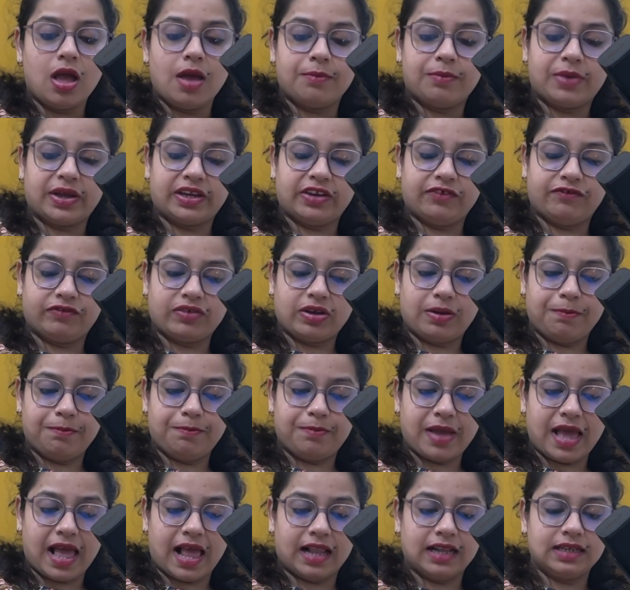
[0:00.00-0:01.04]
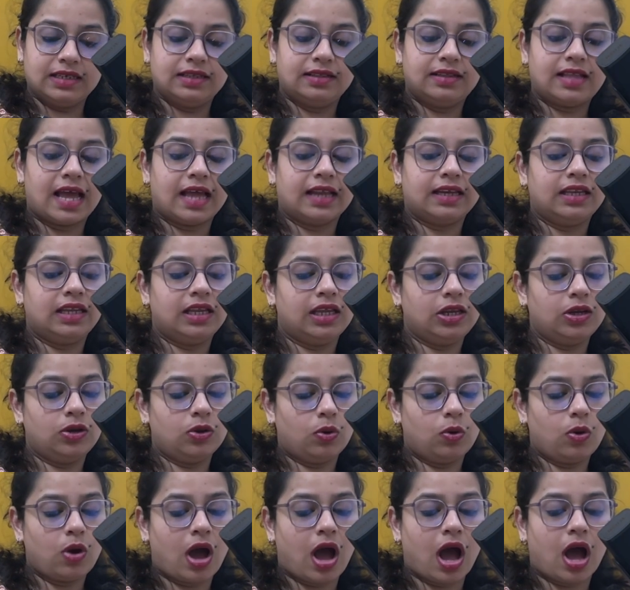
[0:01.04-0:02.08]
But if compelled, then he
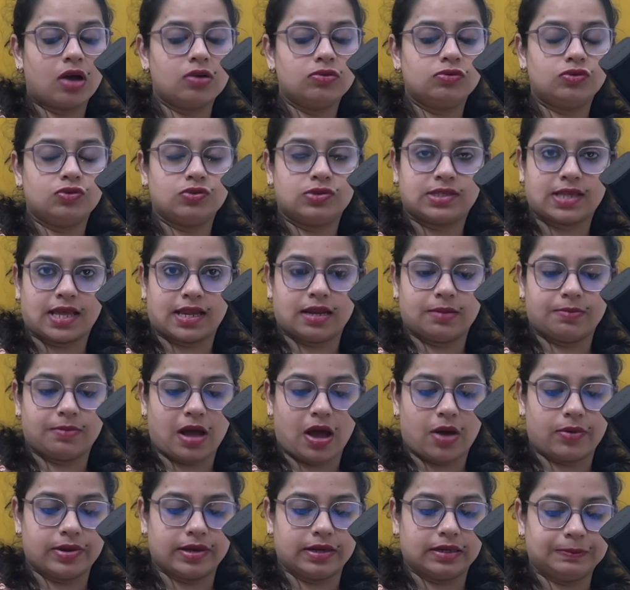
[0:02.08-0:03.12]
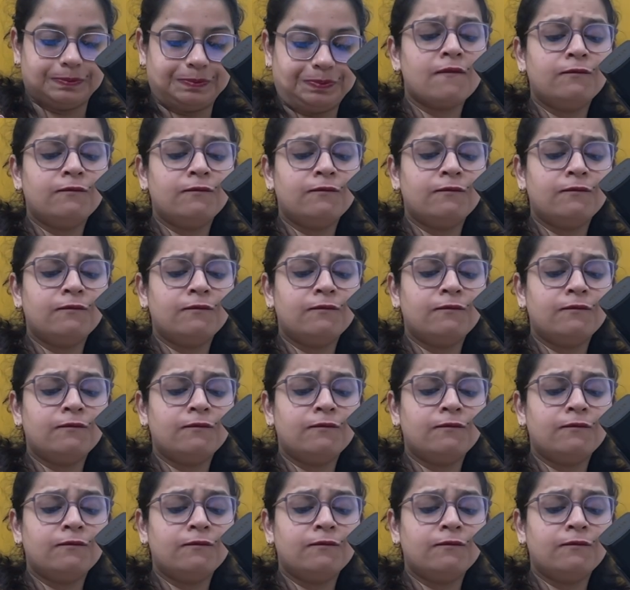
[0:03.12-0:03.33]
know how to set about it.